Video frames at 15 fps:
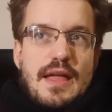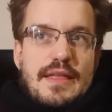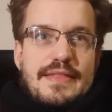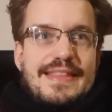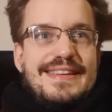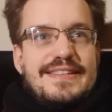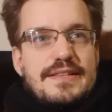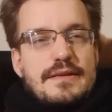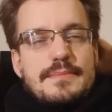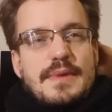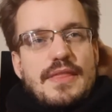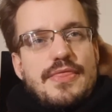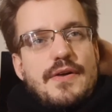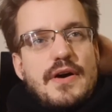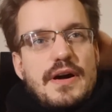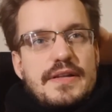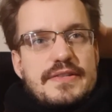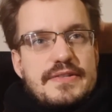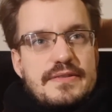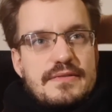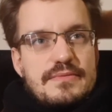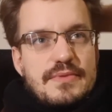these are my
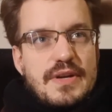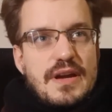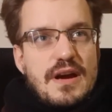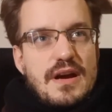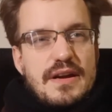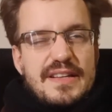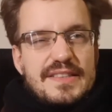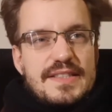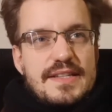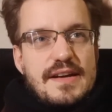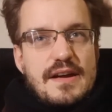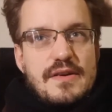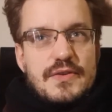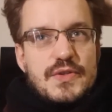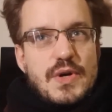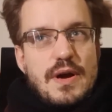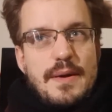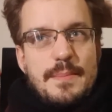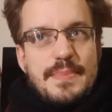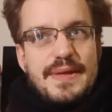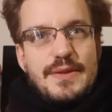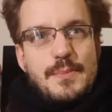thoughts regarding
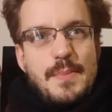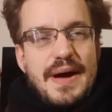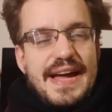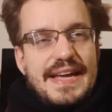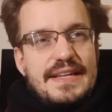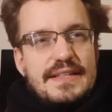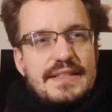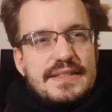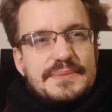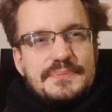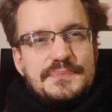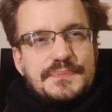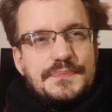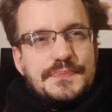Trump and Biden.